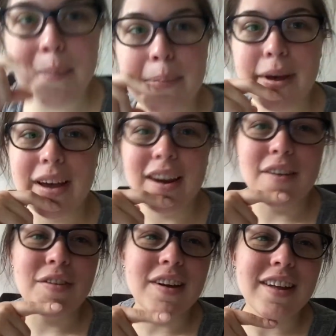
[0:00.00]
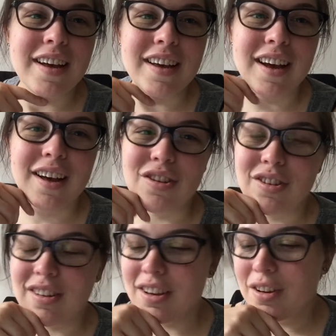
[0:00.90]
But I felt like I
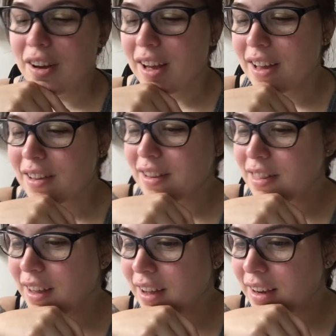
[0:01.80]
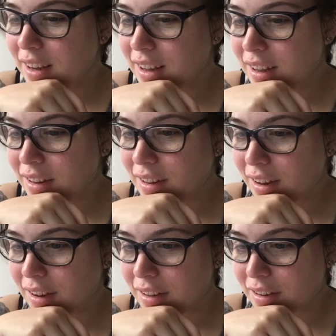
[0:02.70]
should tell you guys that it is
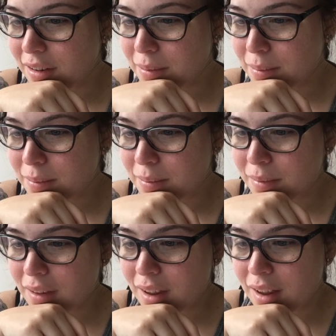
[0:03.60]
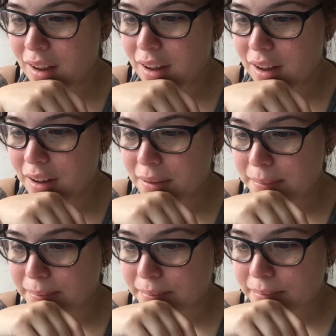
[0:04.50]
awesome.
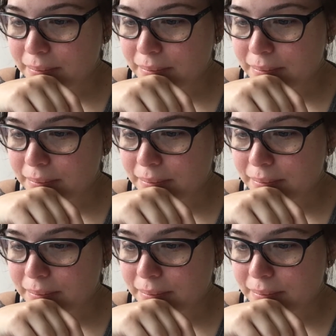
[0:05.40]
Um,